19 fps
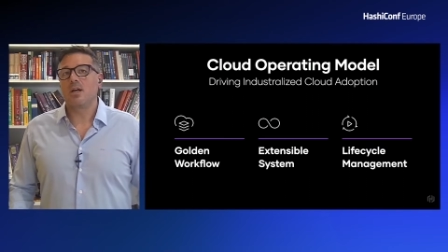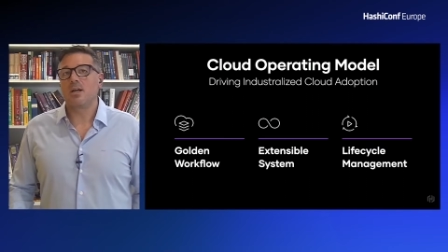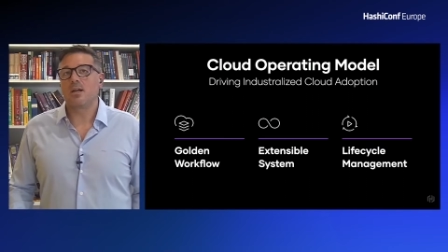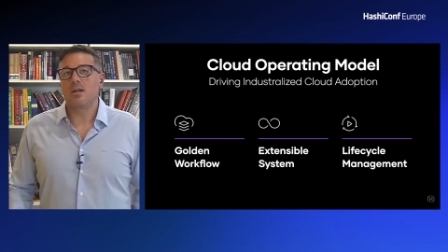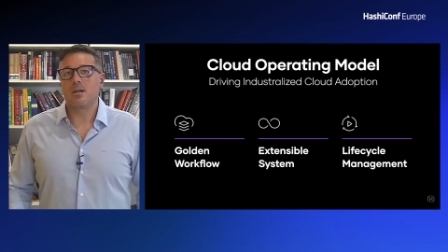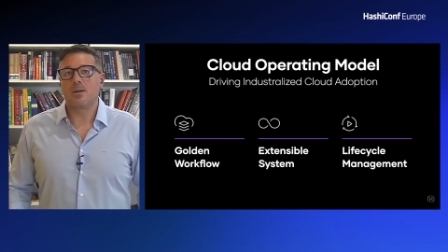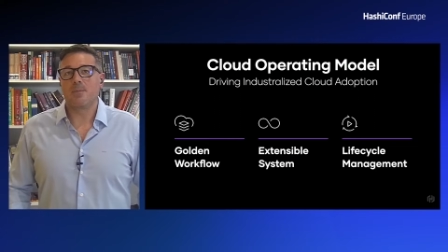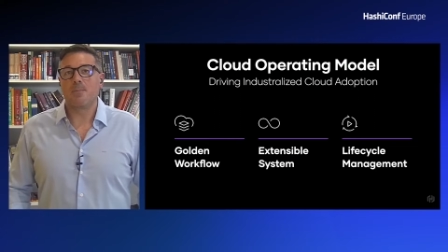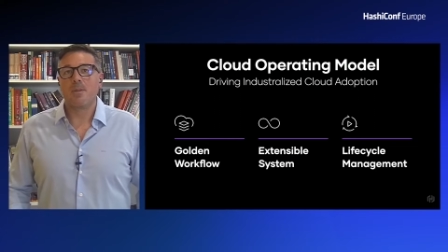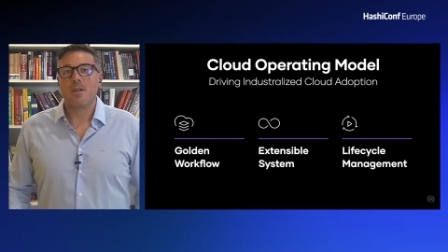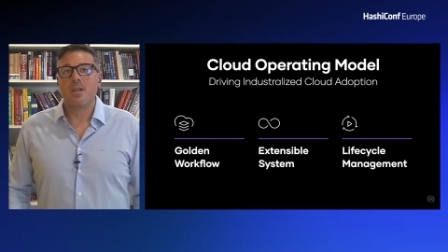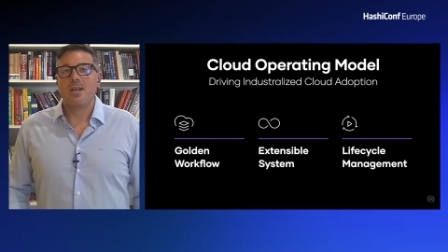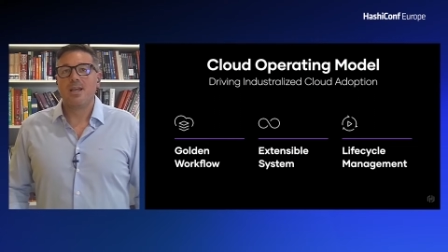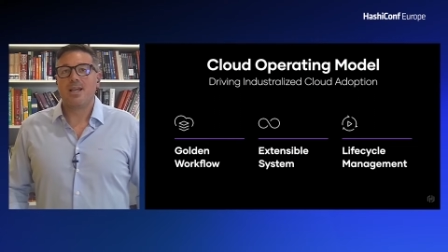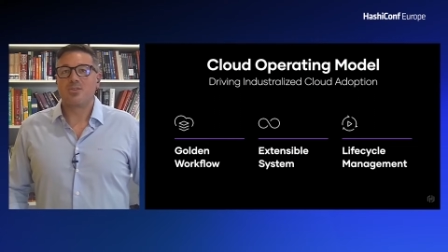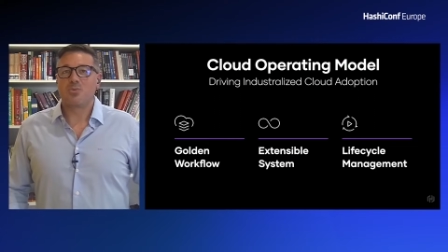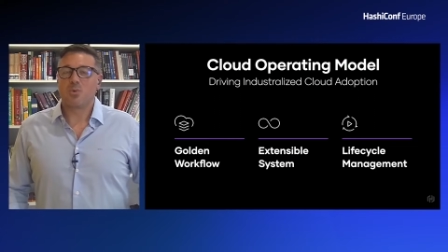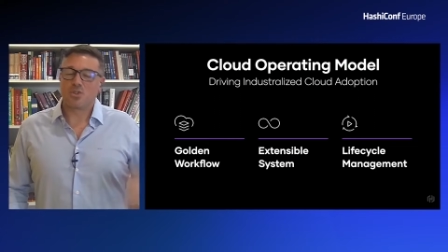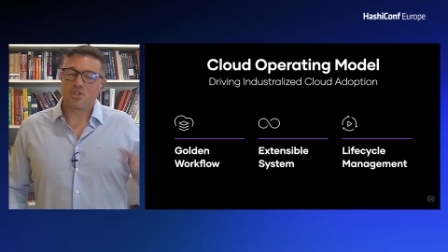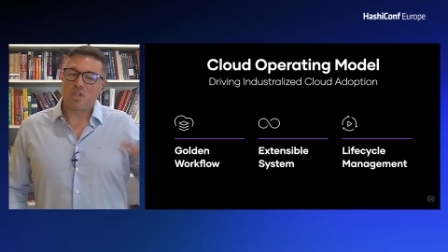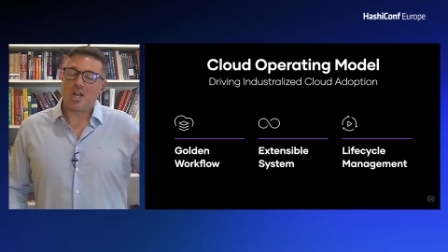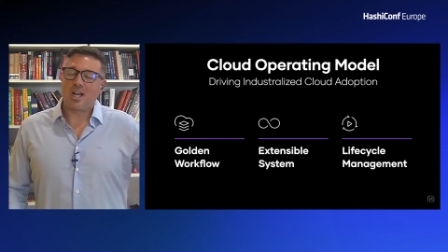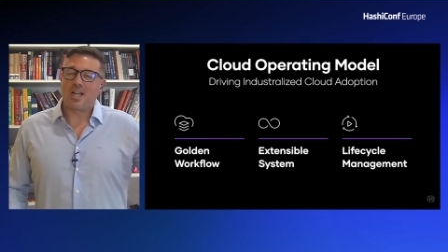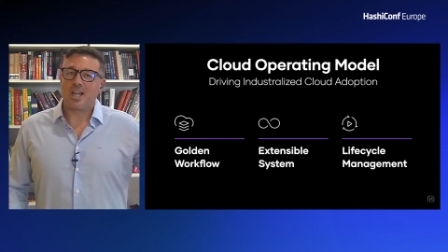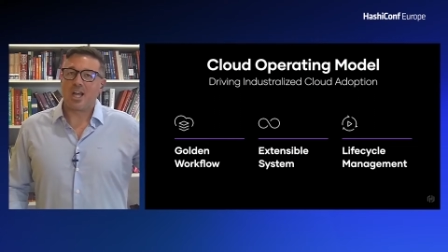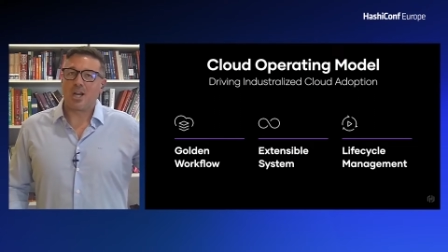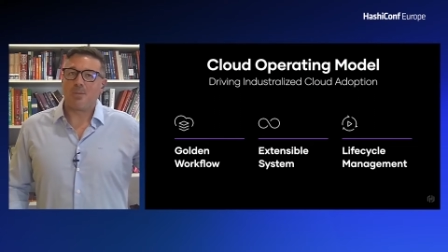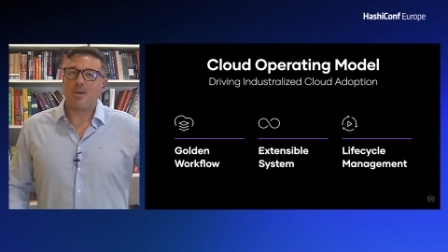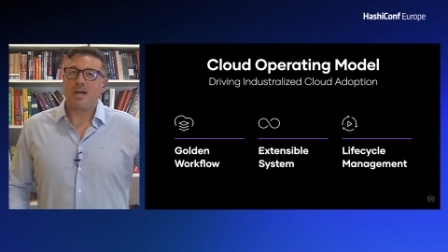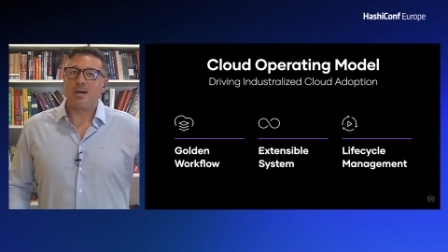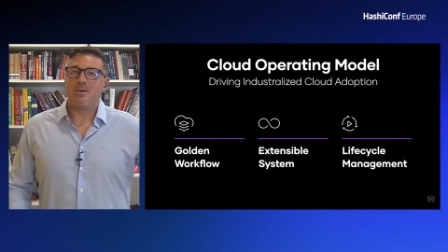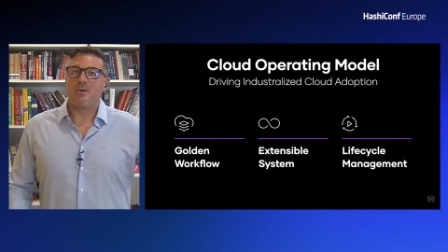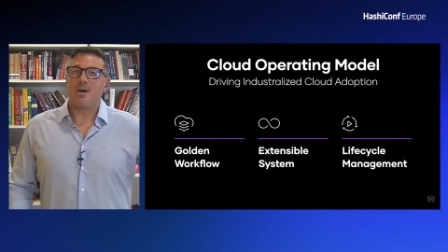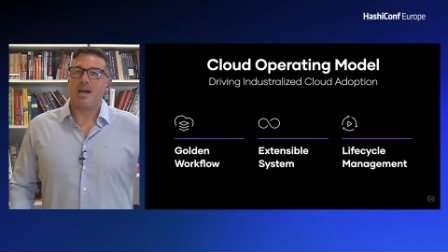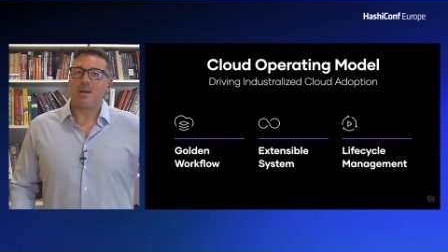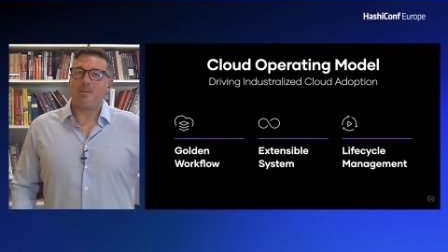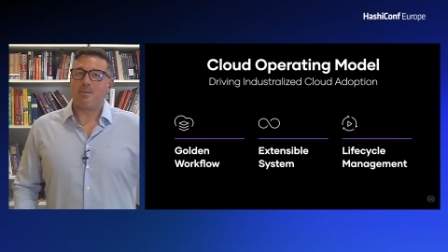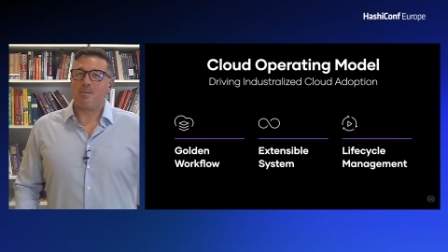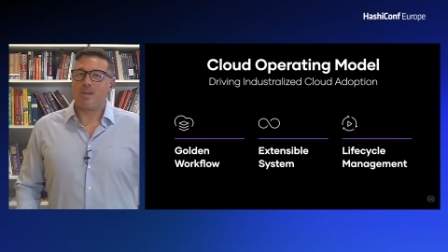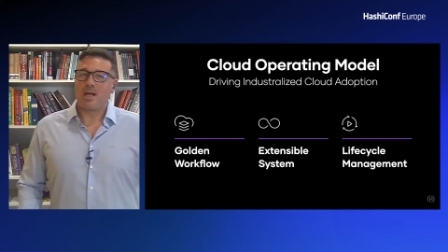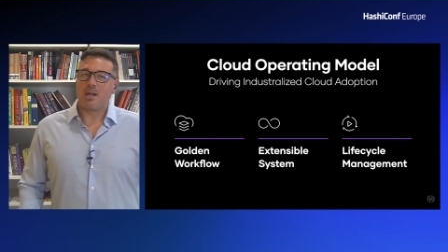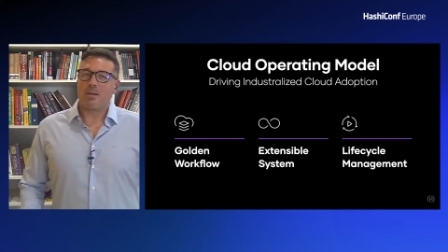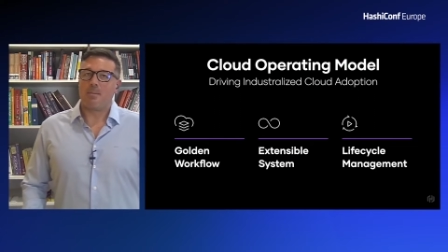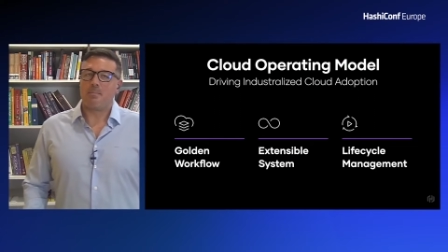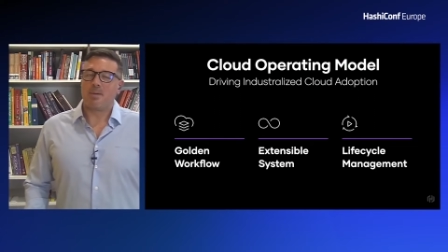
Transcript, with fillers: Uh, and so we'll talk a lot about uh, uh,